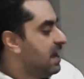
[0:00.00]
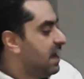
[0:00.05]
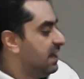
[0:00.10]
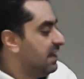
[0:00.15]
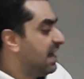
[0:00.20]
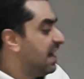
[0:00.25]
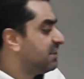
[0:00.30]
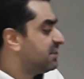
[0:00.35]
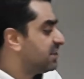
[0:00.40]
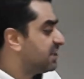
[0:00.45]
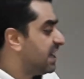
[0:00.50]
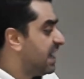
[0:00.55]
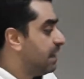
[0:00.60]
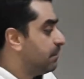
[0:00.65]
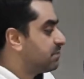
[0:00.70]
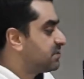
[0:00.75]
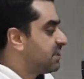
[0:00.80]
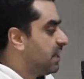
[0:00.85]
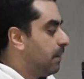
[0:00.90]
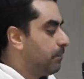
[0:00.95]
Another
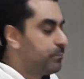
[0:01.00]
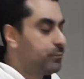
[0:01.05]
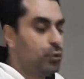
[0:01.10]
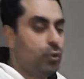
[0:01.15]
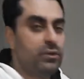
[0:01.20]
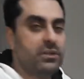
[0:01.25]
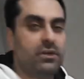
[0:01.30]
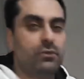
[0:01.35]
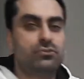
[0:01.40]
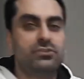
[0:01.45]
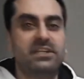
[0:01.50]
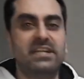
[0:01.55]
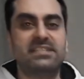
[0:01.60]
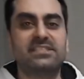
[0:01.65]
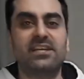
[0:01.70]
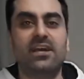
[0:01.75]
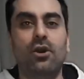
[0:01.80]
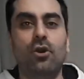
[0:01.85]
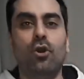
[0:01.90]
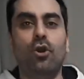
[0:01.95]
game, Sampdoria
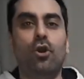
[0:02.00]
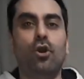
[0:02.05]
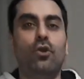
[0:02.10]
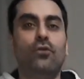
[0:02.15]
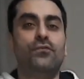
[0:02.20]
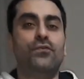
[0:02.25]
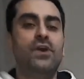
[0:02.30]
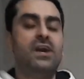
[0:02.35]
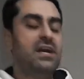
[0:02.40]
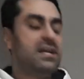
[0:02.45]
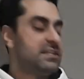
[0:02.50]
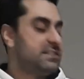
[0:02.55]
Udinese off.